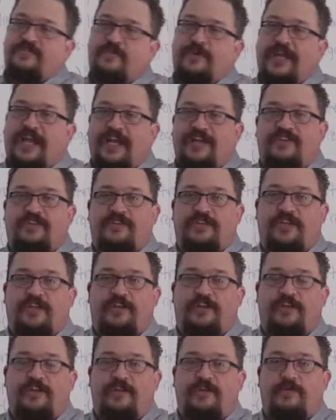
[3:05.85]
what I actually
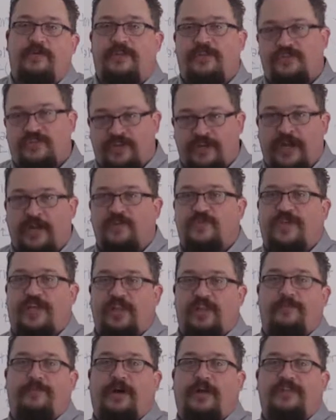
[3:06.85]
need to do, and there's an
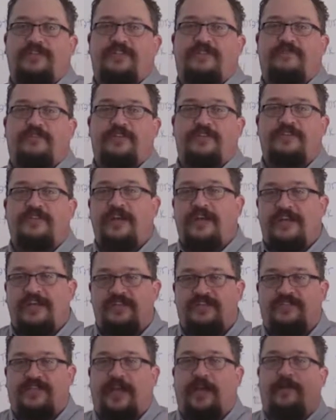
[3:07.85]
auto-scaling policy for this,
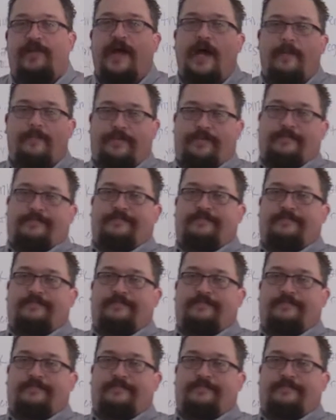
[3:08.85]
is scale up.